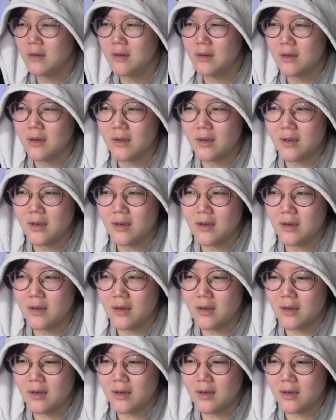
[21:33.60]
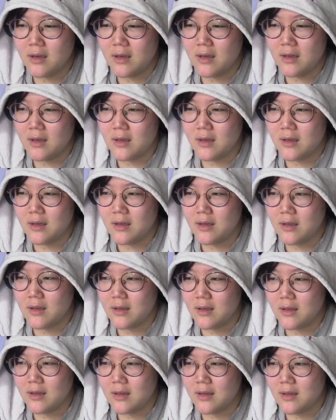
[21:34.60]

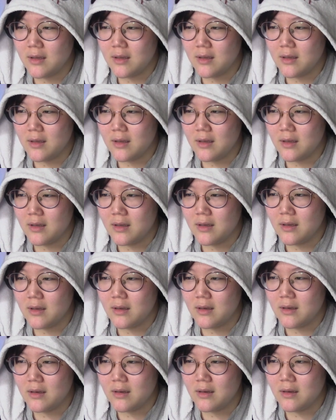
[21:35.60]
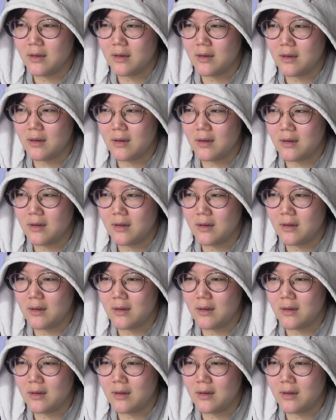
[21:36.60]
Nobody speaks.